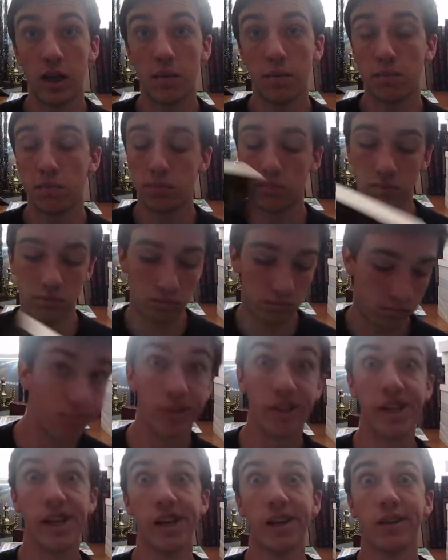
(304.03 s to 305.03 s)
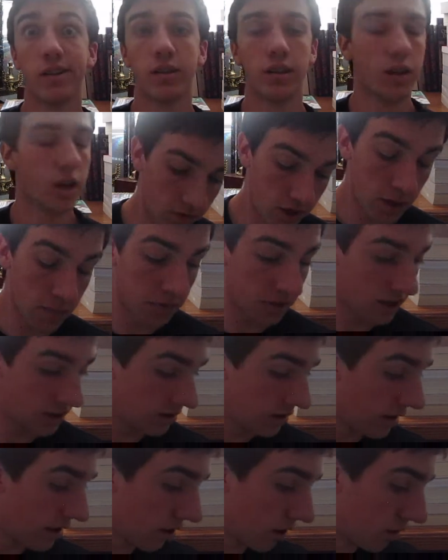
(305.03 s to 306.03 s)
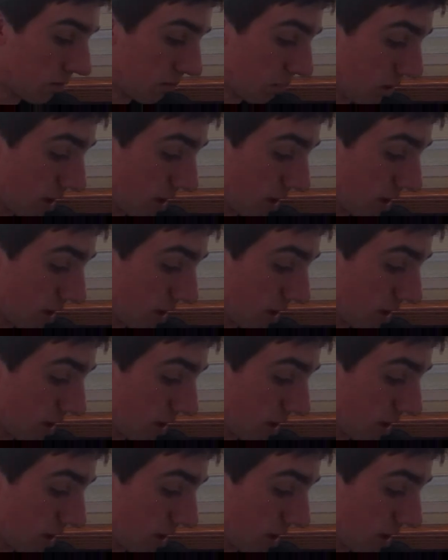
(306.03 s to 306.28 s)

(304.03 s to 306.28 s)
up. Yeah. A couple days later on